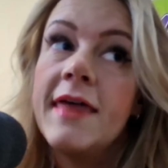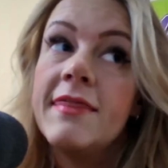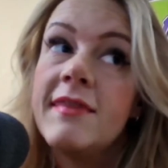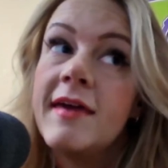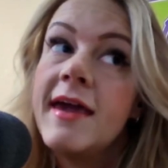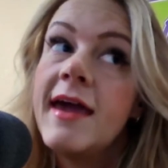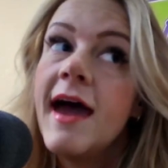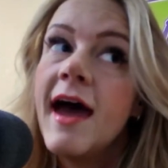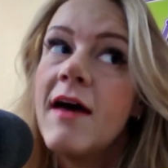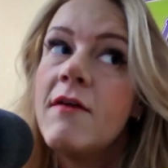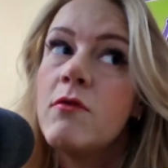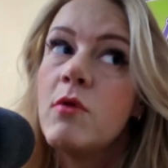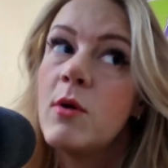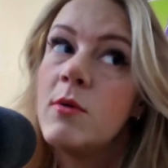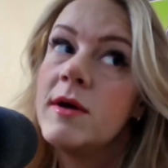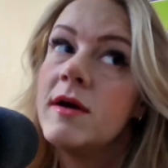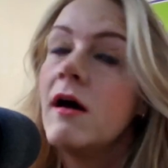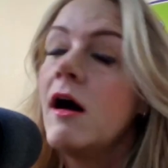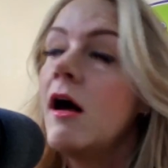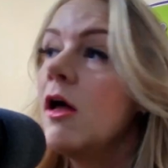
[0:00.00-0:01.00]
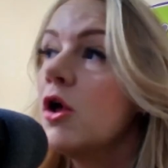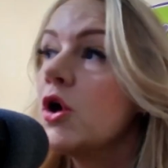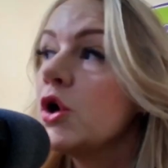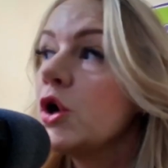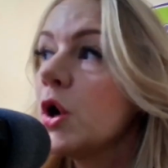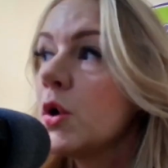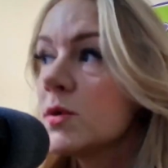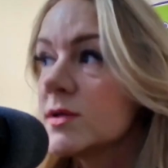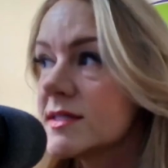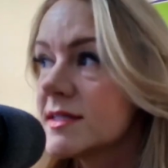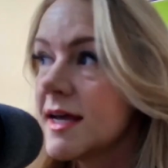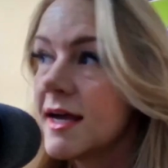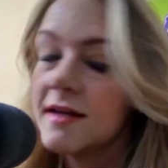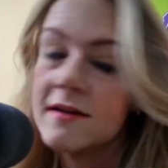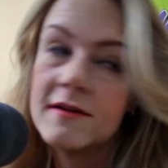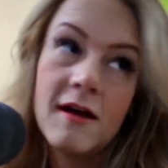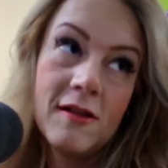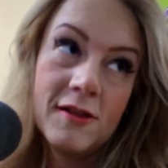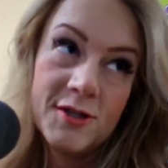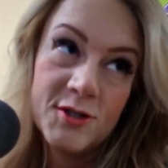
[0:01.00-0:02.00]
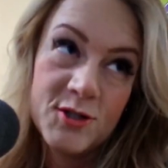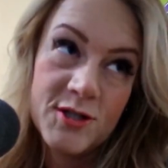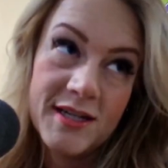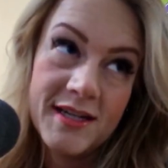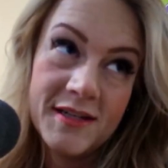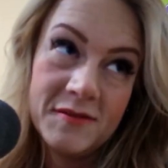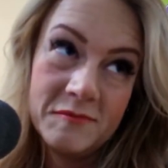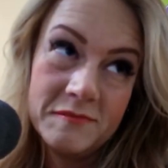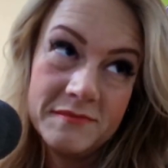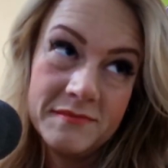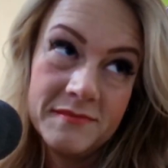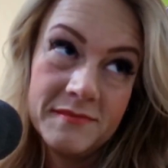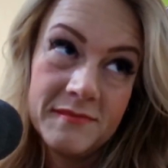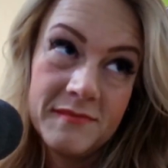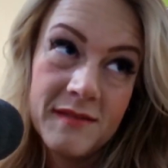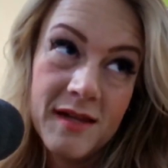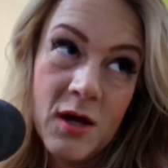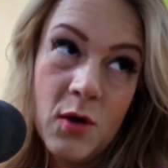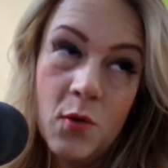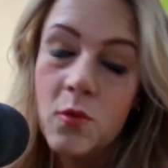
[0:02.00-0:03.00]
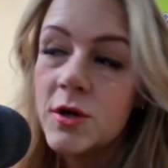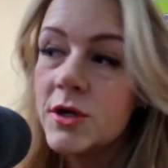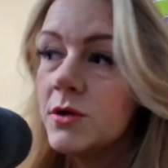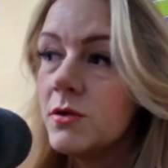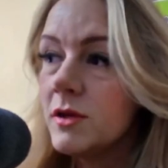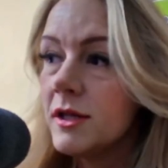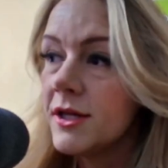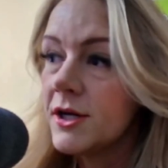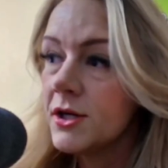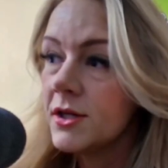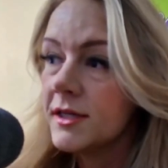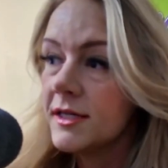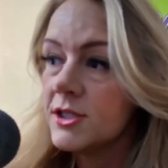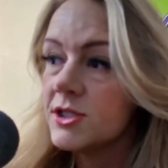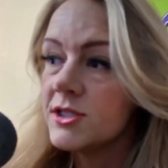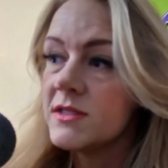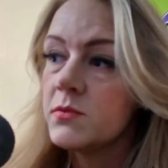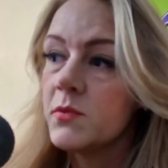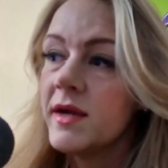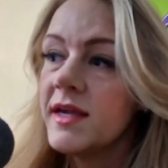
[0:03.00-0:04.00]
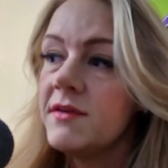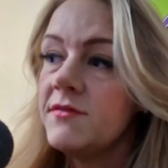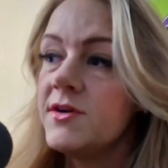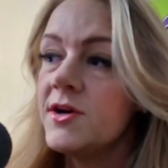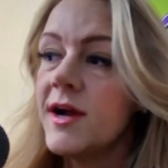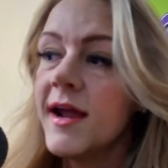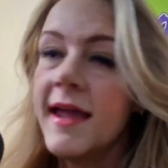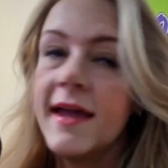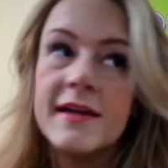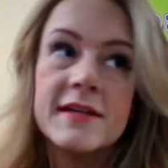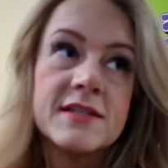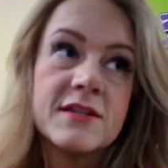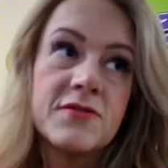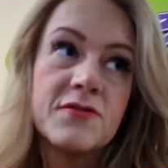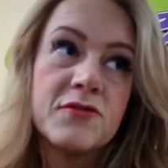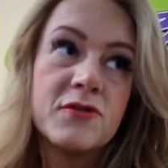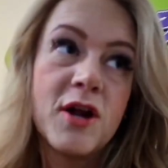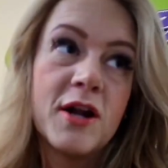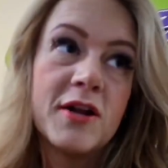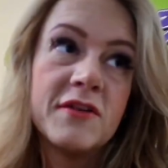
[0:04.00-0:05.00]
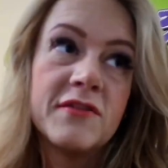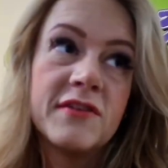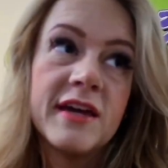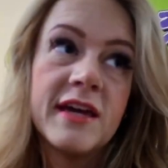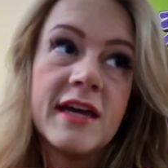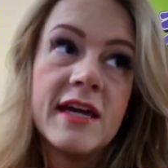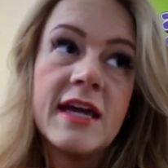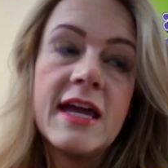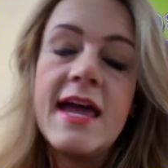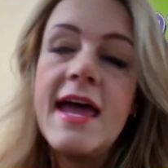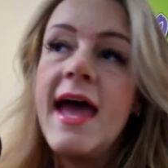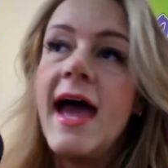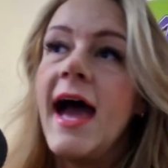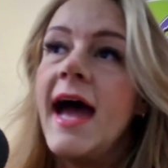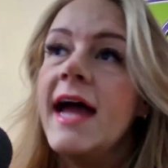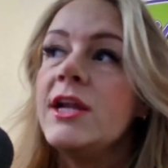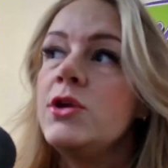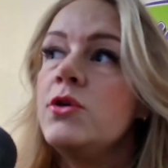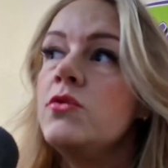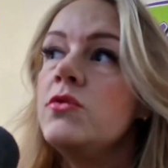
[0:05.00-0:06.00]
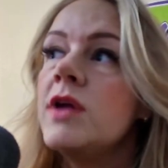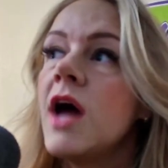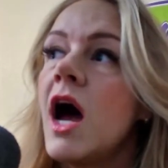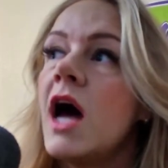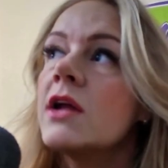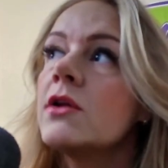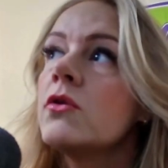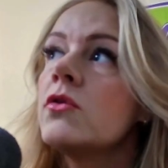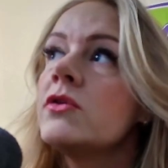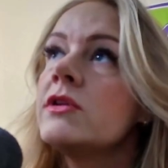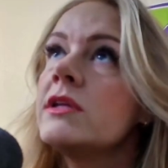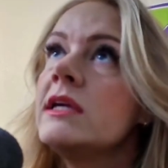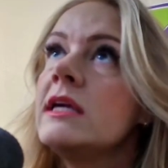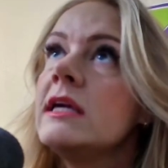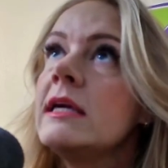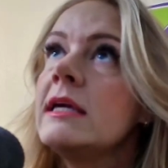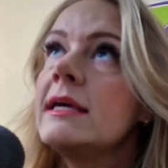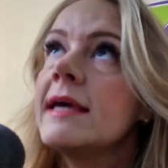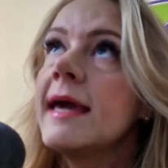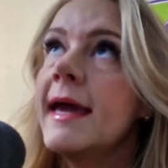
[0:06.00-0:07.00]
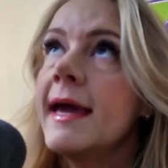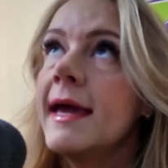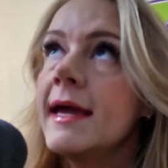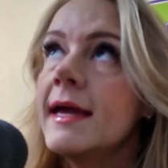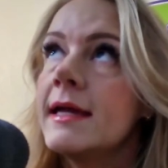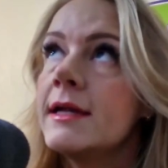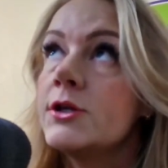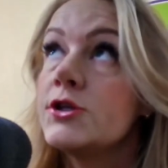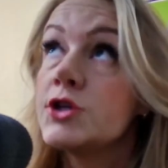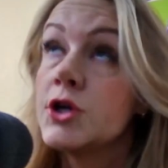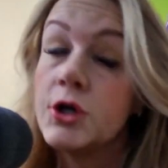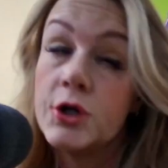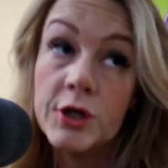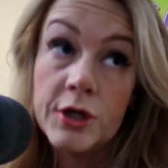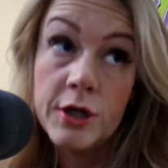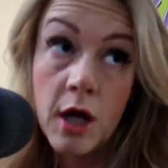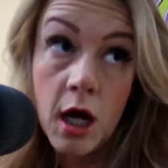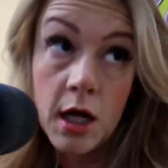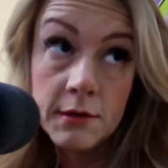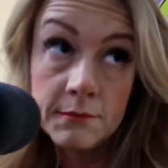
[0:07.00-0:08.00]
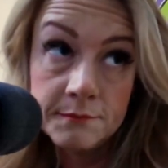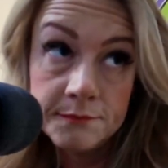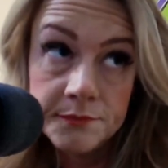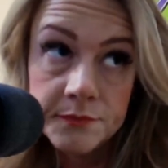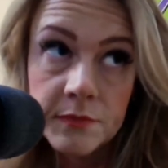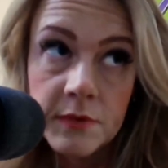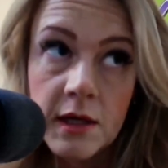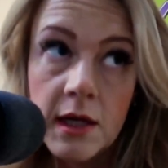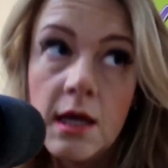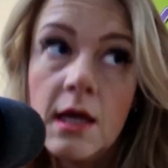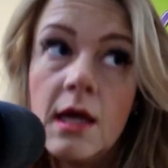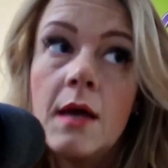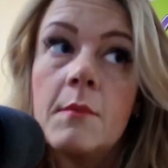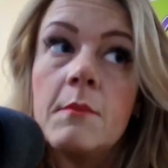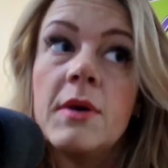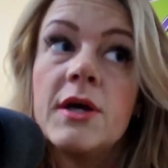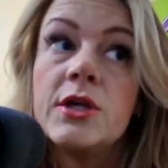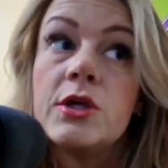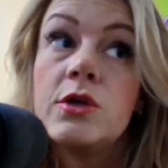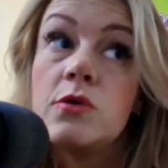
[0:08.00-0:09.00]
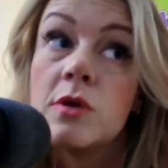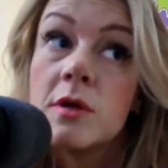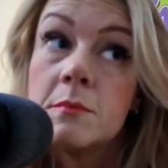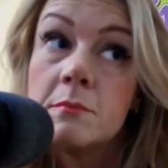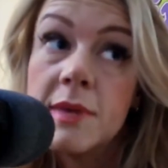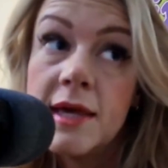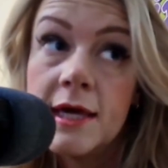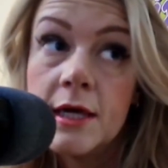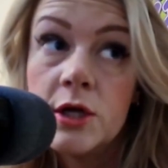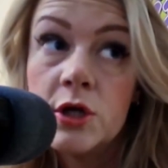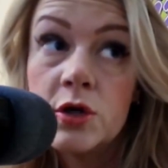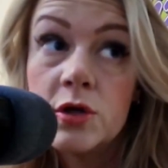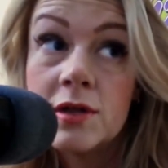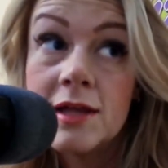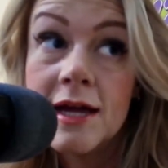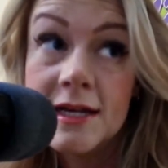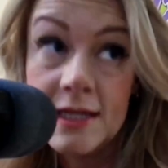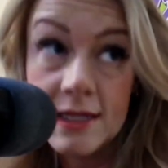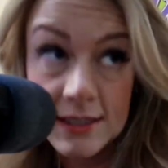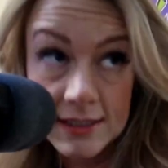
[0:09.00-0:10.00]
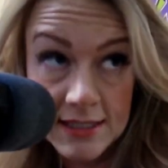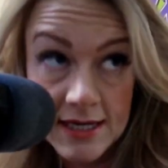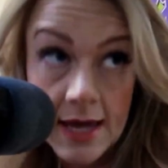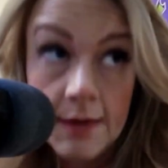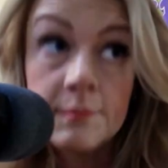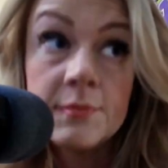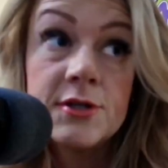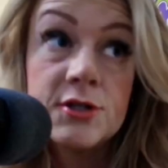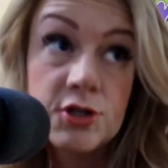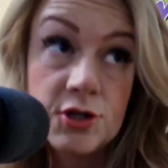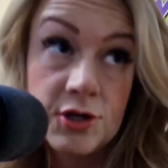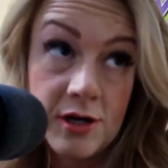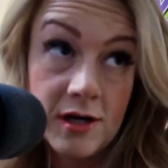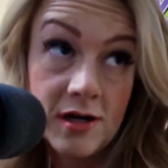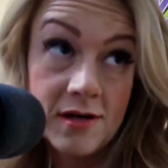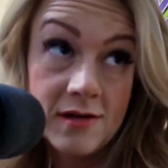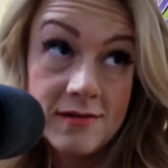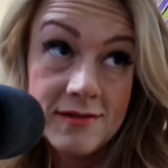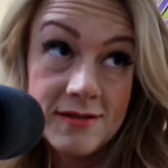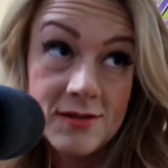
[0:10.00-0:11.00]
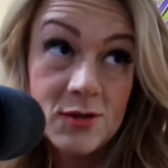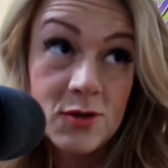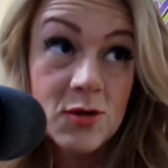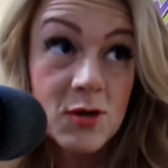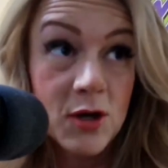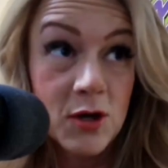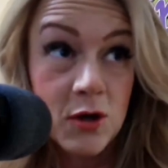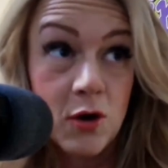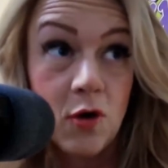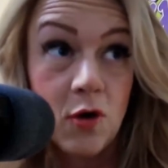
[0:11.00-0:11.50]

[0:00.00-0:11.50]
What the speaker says: they have what we call ghost technology, where you literally just wave your hand in front of it, and you not only can turn it on, but you can pick your lighting temperature. So you can go